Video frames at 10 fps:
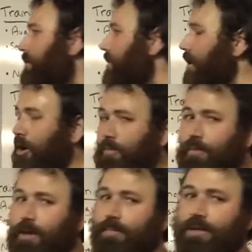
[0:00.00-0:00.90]
I hope
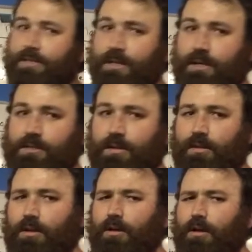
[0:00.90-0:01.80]
that makes sense. I
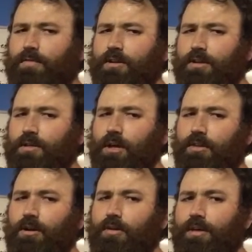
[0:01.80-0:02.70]
think all
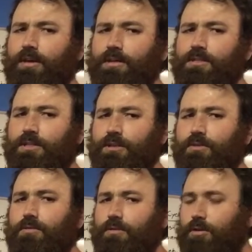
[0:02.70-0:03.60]
that does to
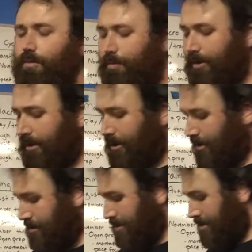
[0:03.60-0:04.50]
you, you're all pretty good
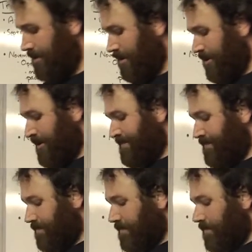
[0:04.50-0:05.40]
coaches.
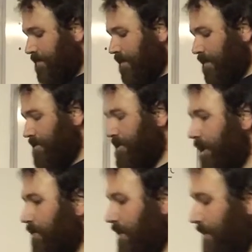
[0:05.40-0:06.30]

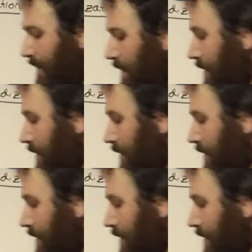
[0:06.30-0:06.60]
So let me hit